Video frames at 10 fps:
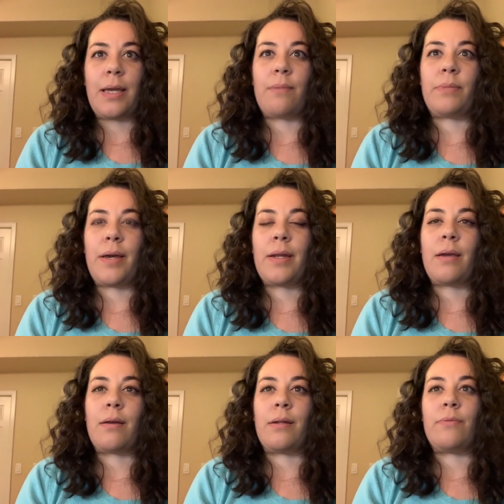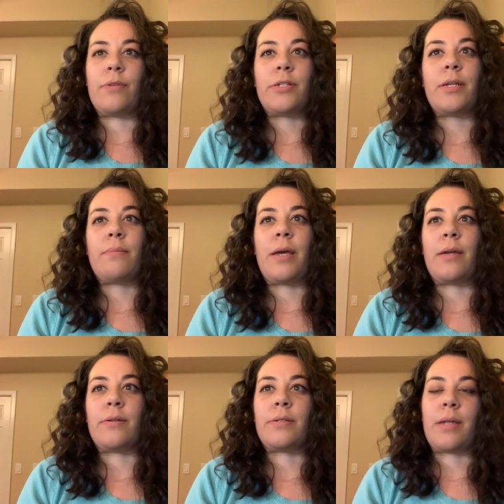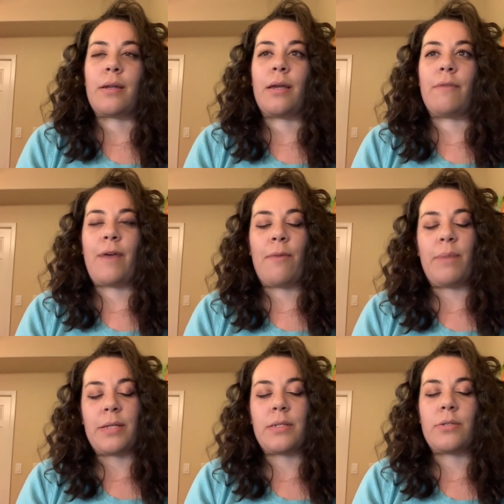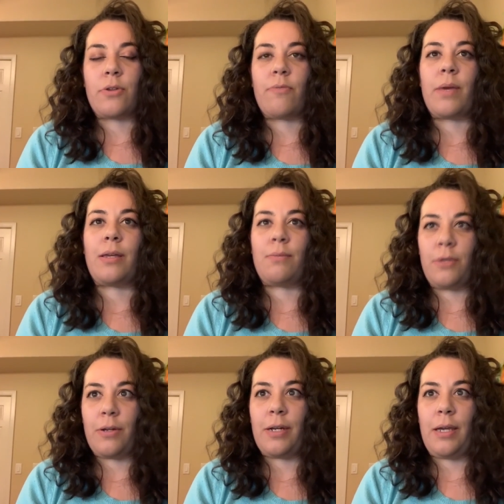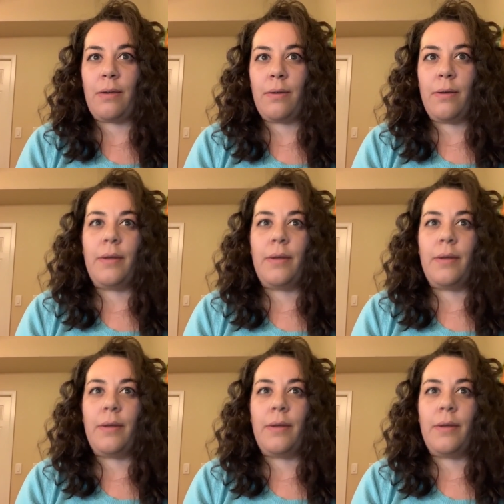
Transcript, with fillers: I am planning on enriching my understanding of how best to serve my community.